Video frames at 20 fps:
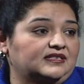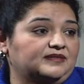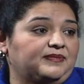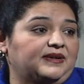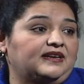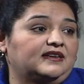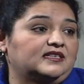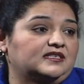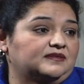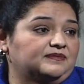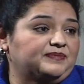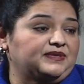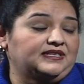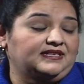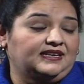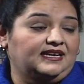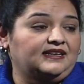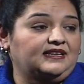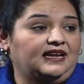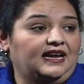My
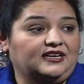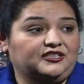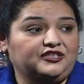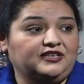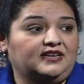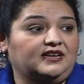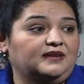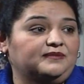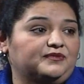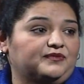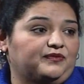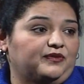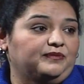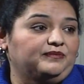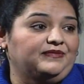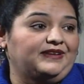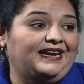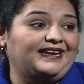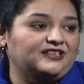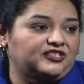husband actually comes
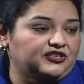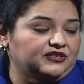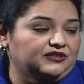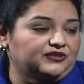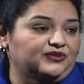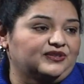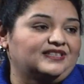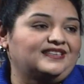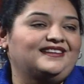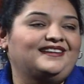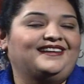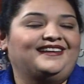from 8 children.